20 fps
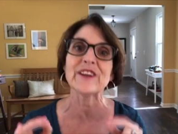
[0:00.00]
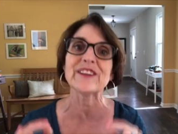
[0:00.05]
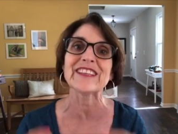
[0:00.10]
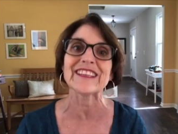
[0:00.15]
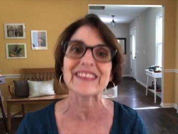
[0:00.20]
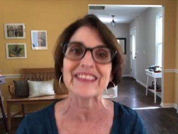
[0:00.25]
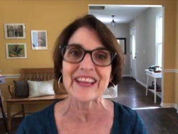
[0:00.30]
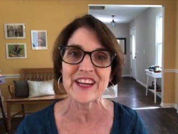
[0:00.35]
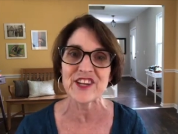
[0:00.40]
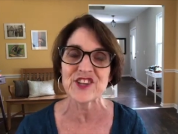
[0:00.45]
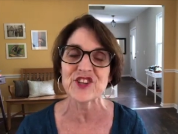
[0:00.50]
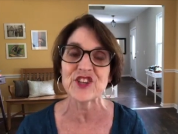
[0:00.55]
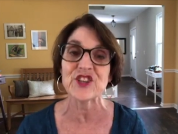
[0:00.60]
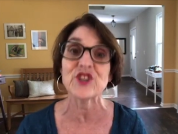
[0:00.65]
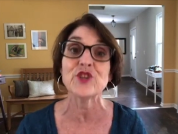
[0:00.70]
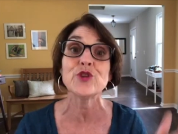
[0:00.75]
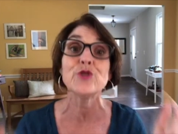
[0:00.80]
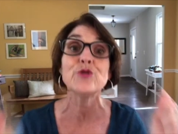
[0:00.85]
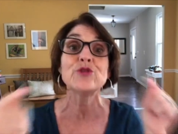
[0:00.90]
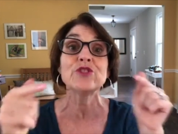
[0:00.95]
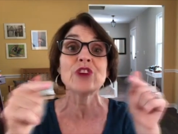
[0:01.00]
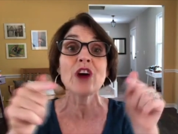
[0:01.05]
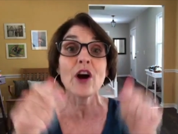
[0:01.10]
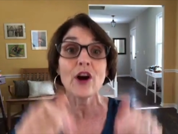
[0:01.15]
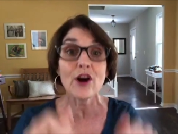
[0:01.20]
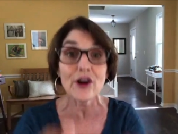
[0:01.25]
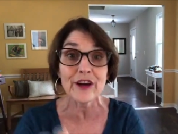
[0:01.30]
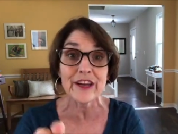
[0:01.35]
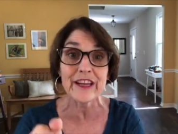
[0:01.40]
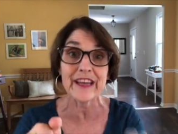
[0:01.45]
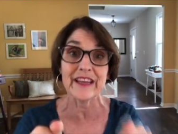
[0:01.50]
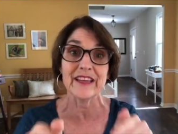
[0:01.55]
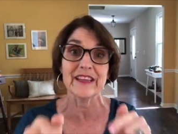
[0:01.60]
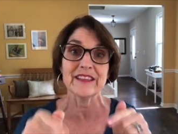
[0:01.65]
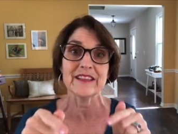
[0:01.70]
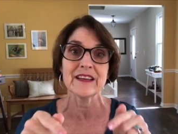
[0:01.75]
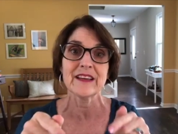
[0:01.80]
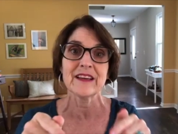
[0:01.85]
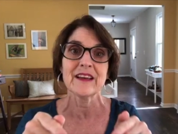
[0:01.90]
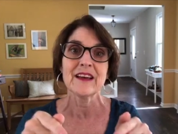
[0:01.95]
dictation to target
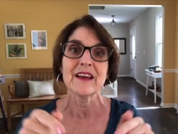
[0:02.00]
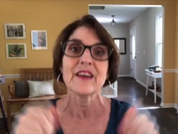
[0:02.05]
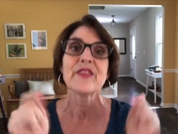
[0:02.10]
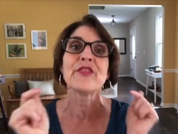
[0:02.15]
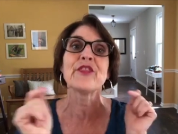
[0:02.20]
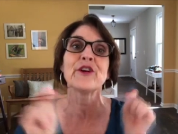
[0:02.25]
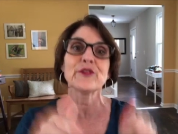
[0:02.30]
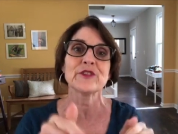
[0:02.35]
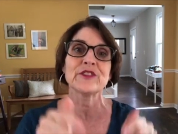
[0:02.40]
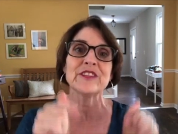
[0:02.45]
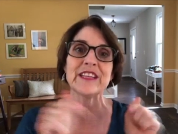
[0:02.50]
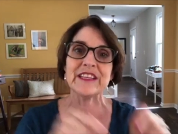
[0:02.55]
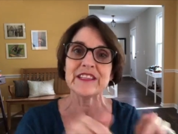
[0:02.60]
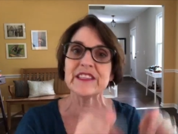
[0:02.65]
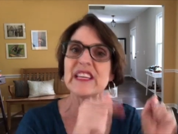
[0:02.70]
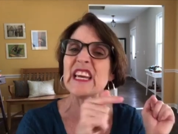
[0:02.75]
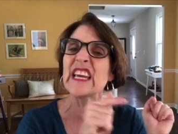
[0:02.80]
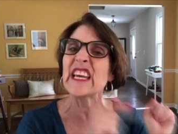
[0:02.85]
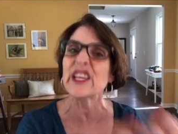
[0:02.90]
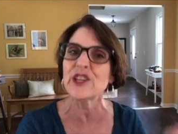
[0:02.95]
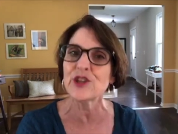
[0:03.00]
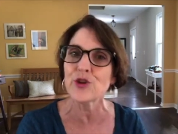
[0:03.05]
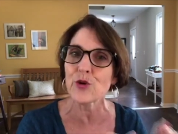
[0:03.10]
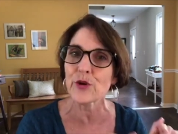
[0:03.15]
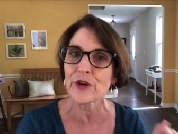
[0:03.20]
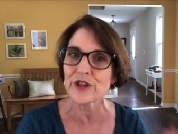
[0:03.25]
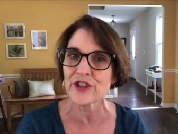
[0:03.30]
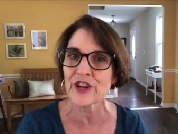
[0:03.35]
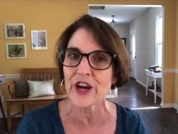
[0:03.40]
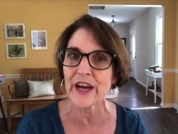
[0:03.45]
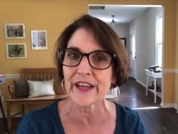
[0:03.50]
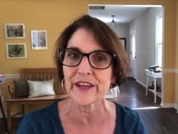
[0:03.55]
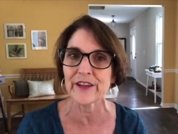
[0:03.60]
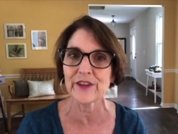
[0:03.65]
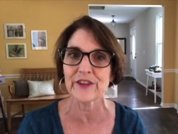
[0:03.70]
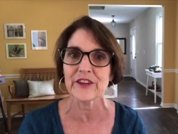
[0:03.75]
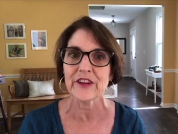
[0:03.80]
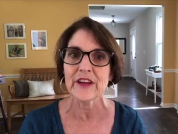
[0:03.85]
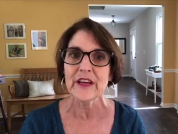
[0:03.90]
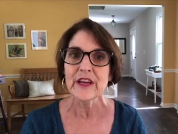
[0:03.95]
those needs in your child.